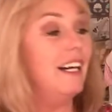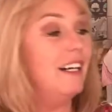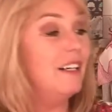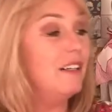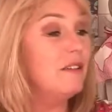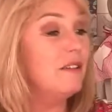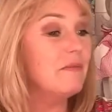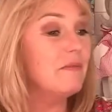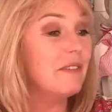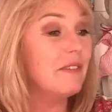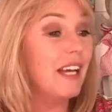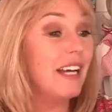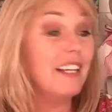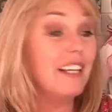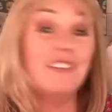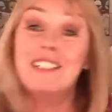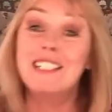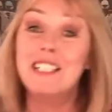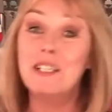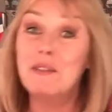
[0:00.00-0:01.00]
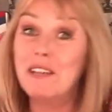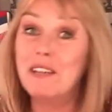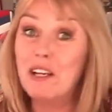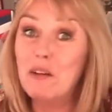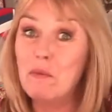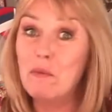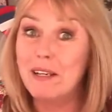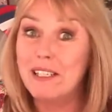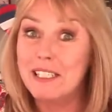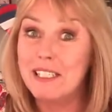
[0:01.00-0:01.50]
Um, and I shall see you again
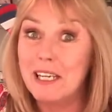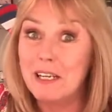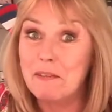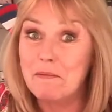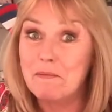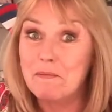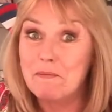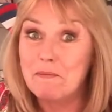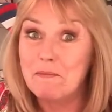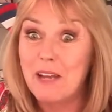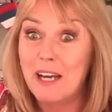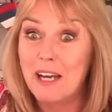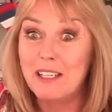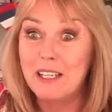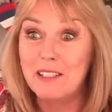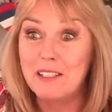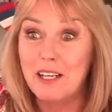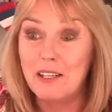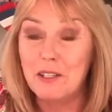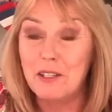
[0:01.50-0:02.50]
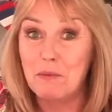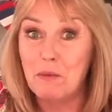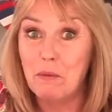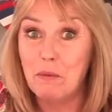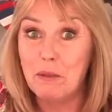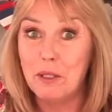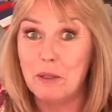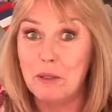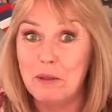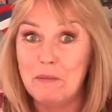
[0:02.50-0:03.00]
on Wednesday. And I, I don't know
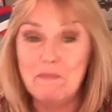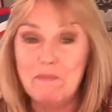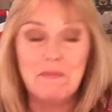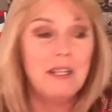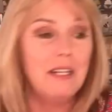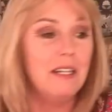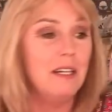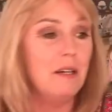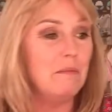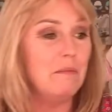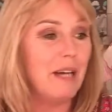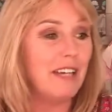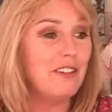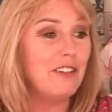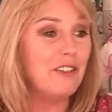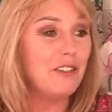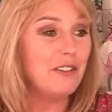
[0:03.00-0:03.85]
what we're doing, but